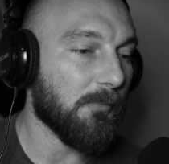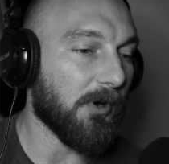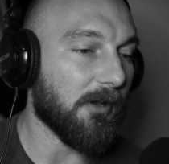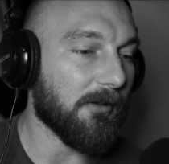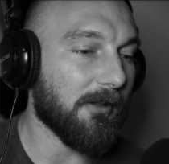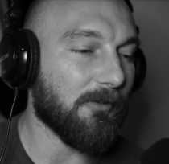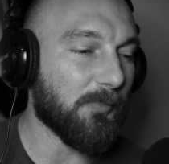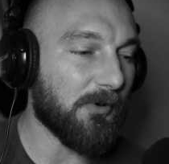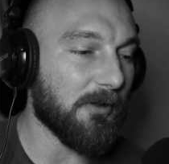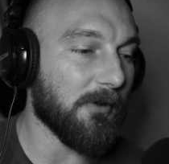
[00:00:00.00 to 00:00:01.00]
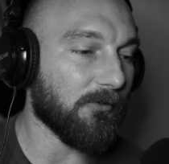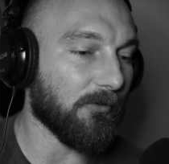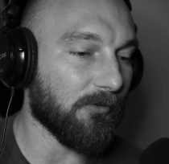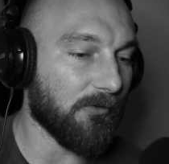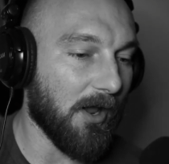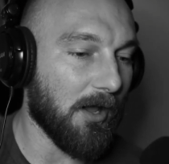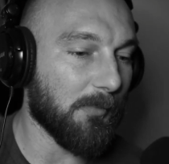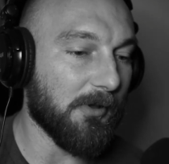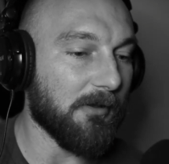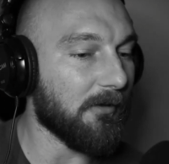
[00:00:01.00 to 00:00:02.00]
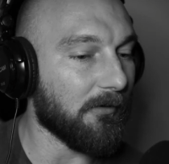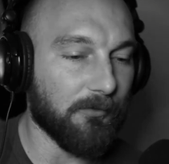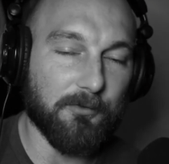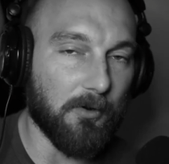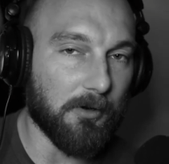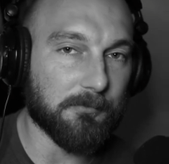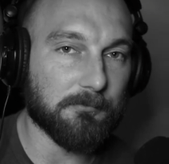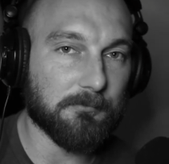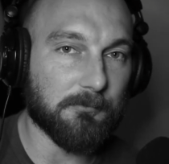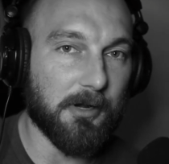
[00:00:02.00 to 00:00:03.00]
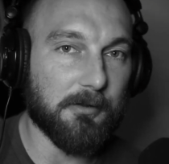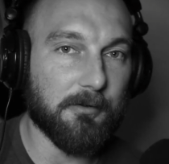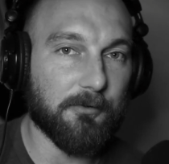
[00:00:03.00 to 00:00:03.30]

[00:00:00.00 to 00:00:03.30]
But it's pretty much a stop and then start, right?